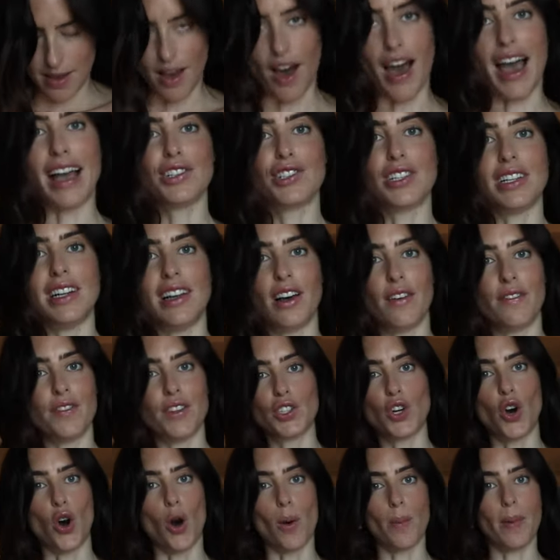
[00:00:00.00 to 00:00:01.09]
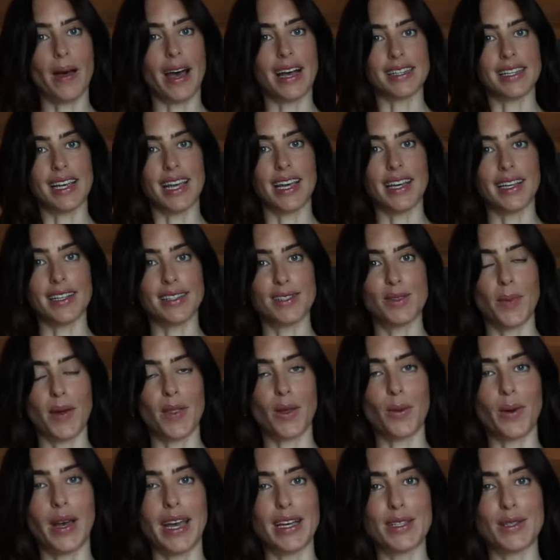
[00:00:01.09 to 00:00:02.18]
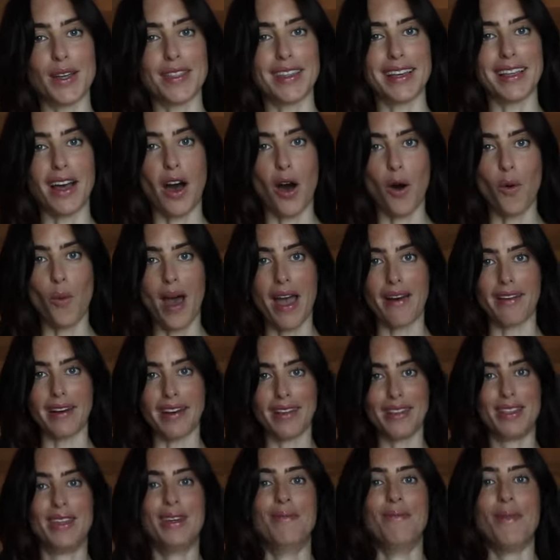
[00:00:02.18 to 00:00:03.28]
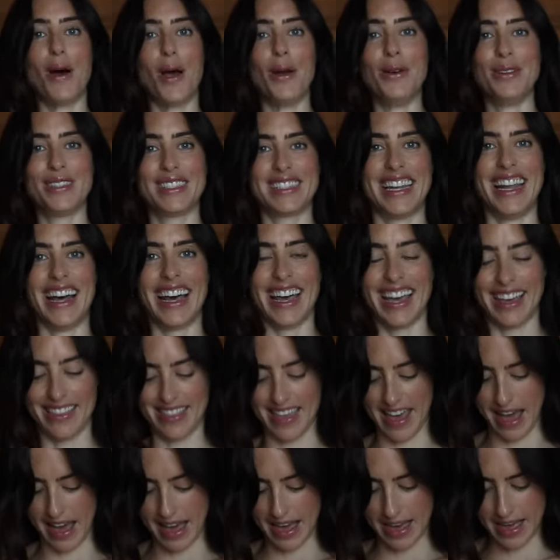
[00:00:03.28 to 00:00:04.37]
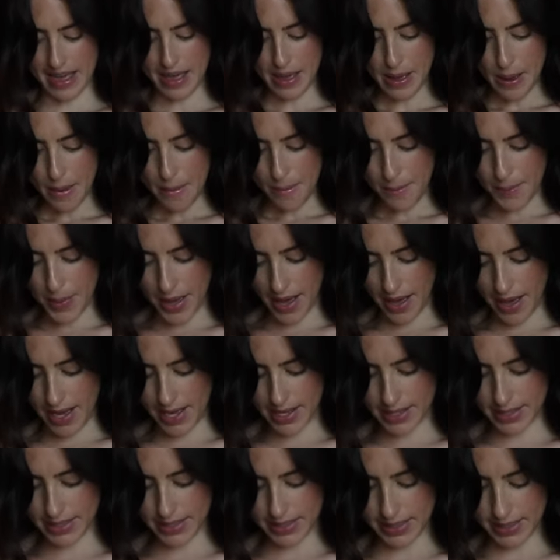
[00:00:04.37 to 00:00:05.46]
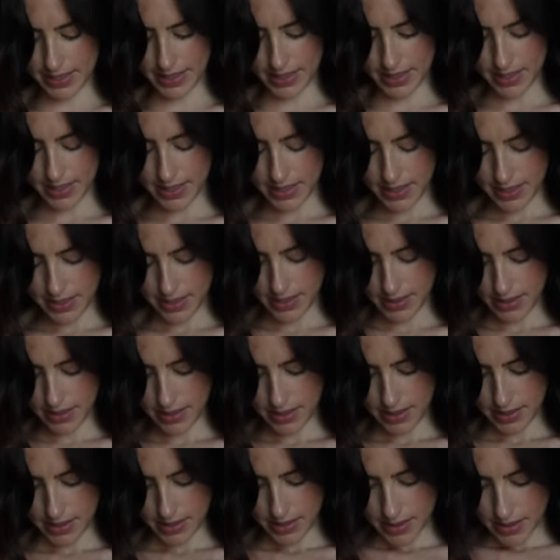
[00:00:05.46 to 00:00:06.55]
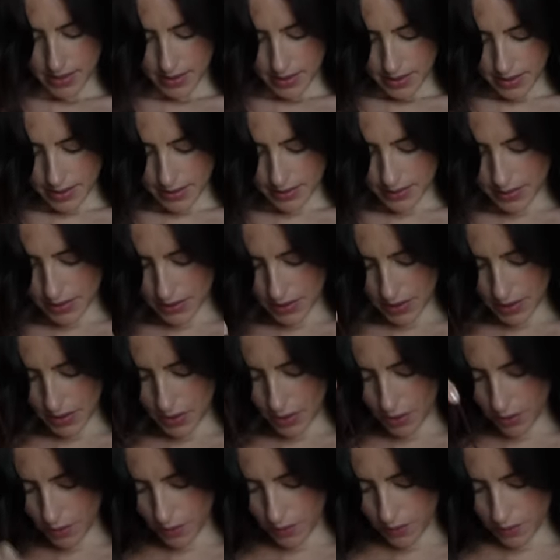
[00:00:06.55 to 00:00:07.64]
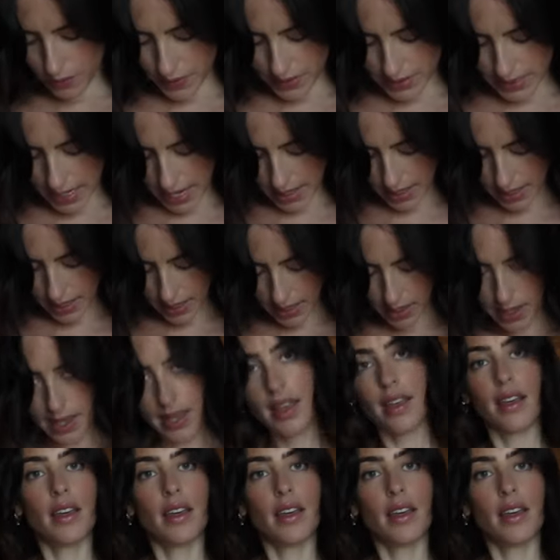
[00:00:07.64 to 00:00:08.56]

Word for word: I actually love the top as it is, by the way, so I think I'll wear it the most like that. But this is cute for tanning.